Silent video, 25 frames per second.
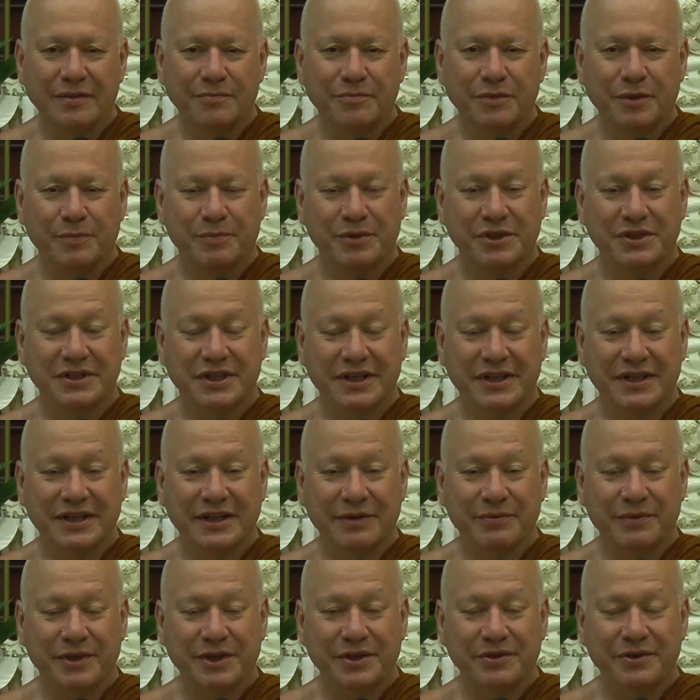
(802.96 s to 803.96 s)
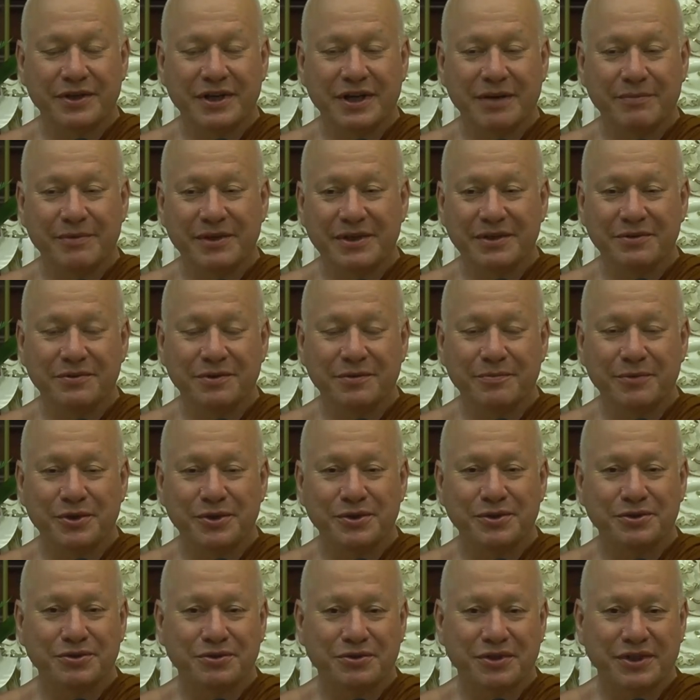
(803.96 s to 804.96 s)
But particularly when you come into a
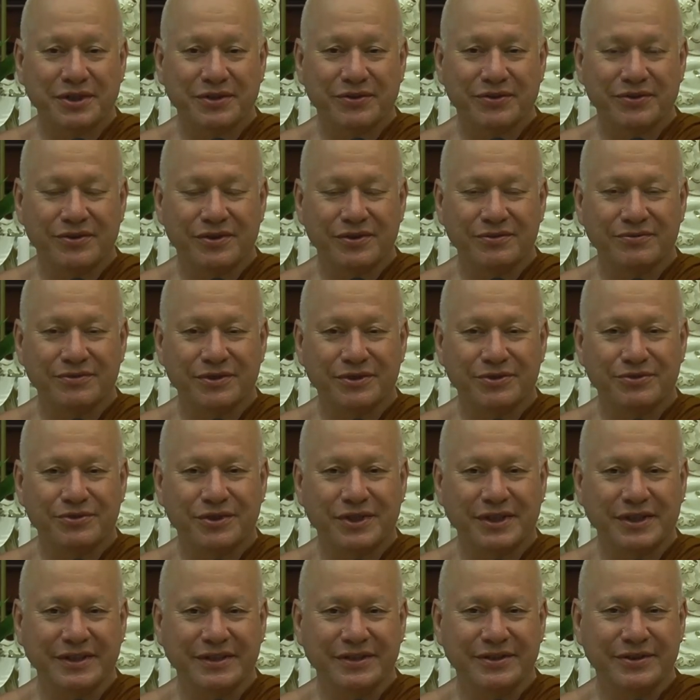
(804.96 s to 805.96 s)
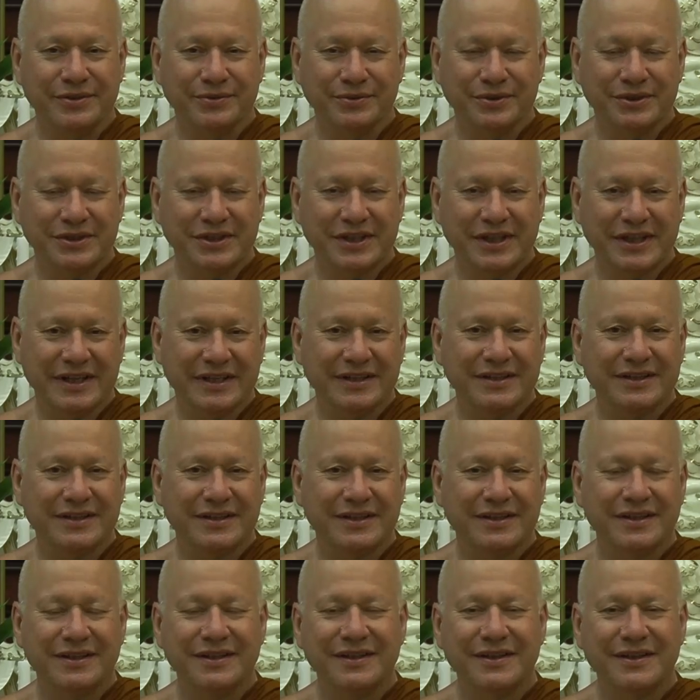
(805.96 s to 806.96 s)
monastery or on retreat, you'll see it.
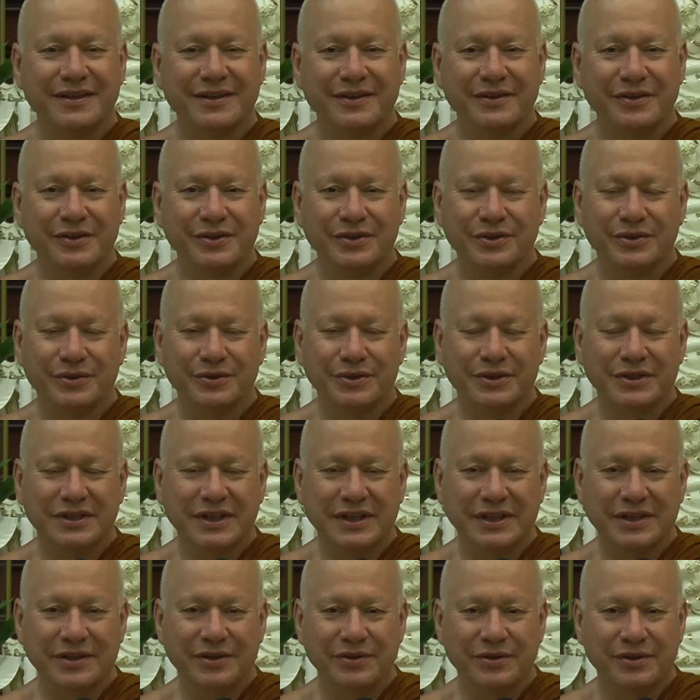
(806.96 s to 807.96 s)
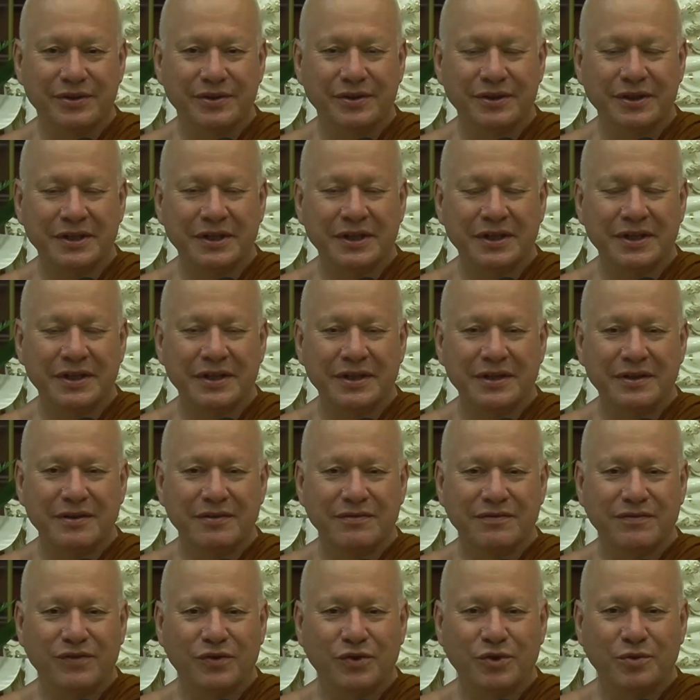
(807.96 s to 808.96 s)
You'll see your
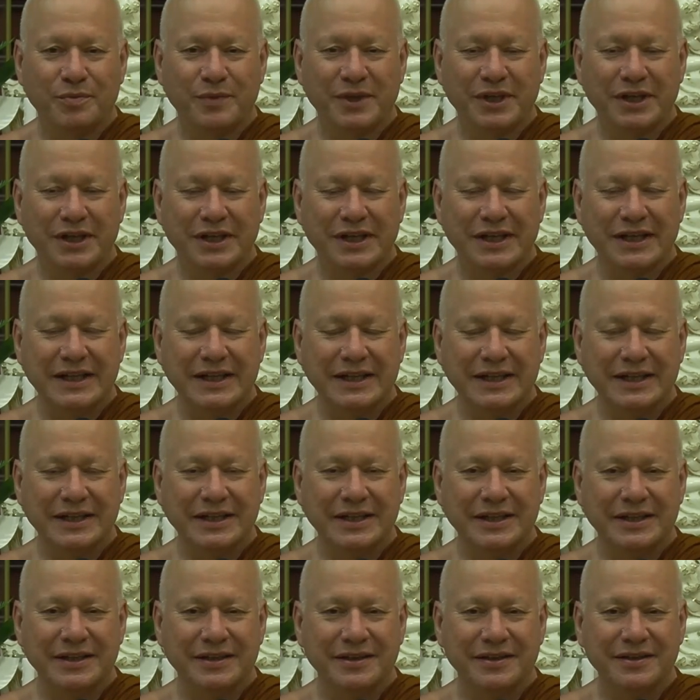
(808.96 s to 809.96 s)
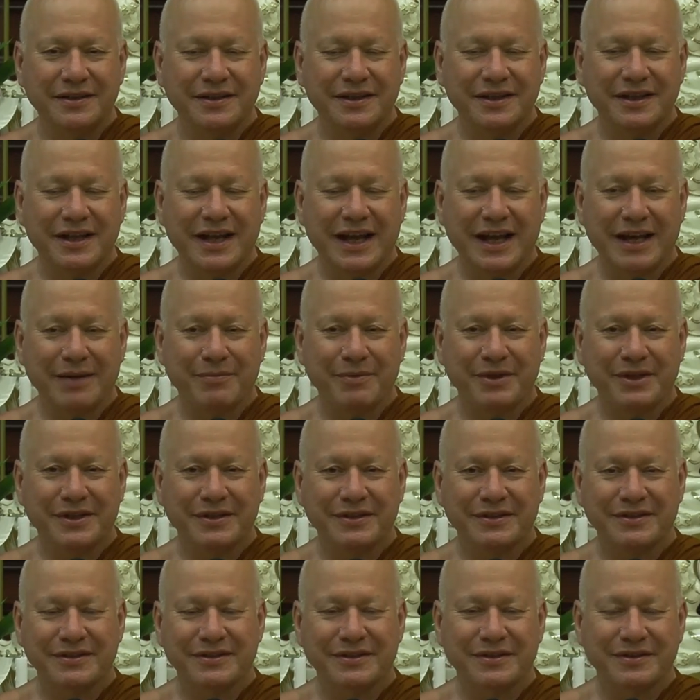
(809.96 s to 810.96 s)
former clinging
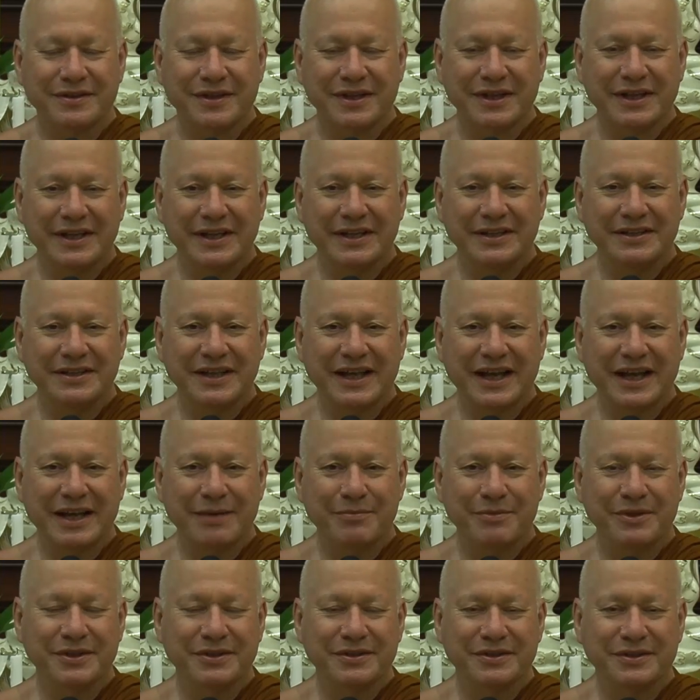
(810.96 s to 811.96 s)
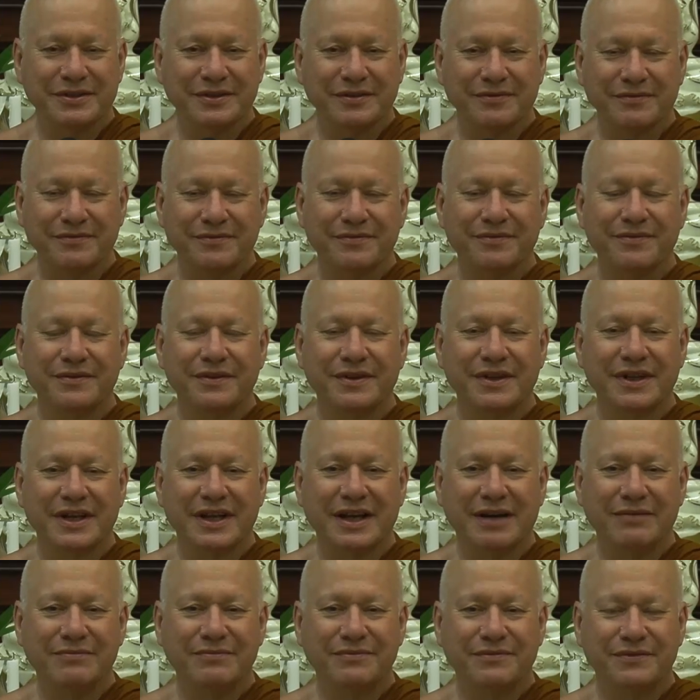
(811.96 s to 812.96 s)
to habits of
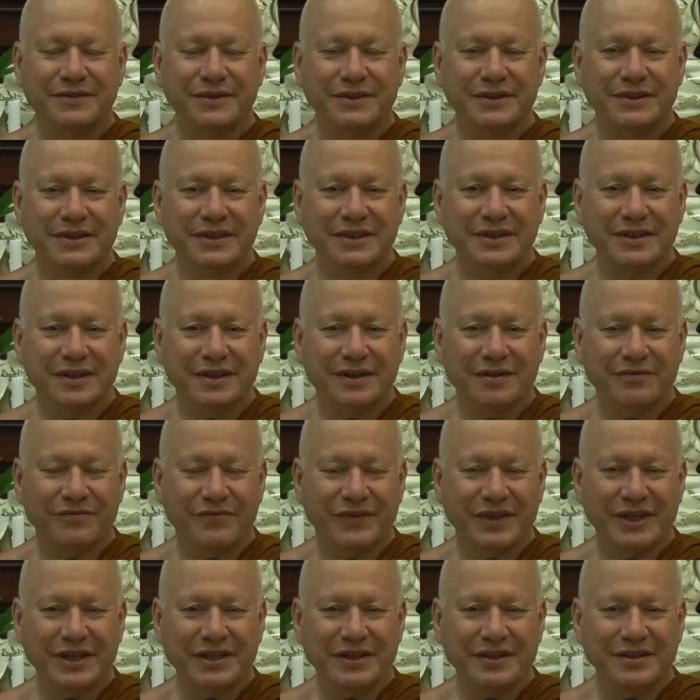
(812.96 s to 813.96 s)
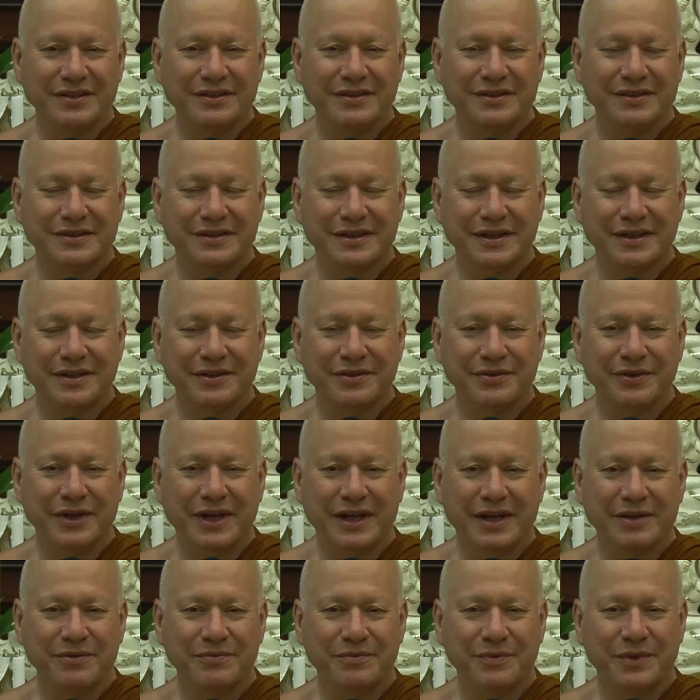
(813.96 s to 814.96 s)
comfort and convenience that you
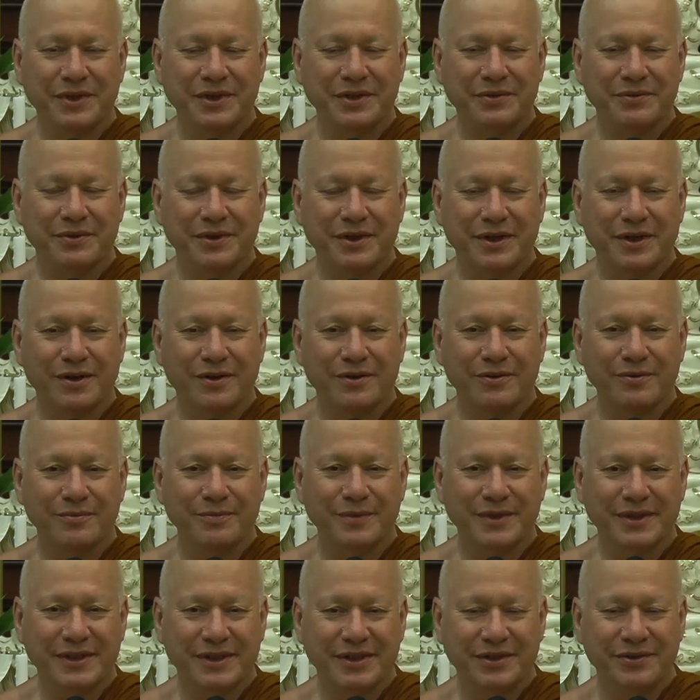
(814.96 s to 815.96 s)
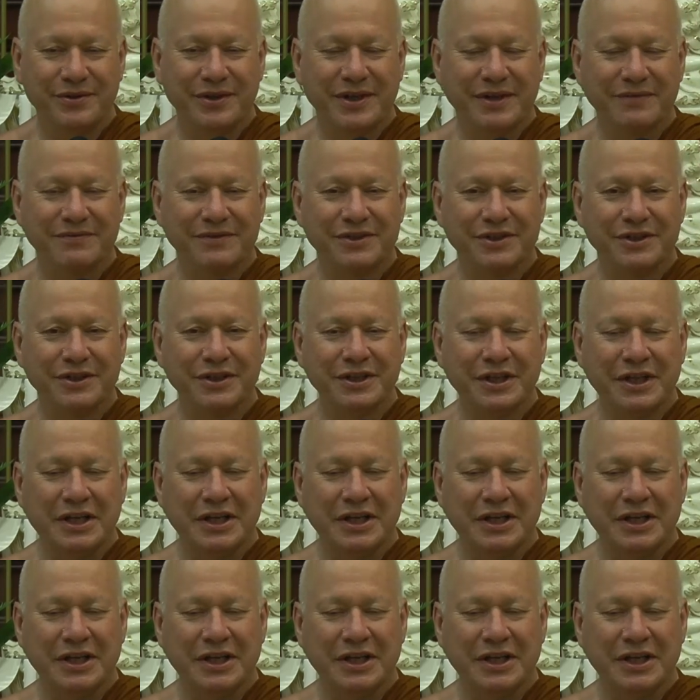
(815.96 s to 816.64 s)
had when you were at home, and then you have to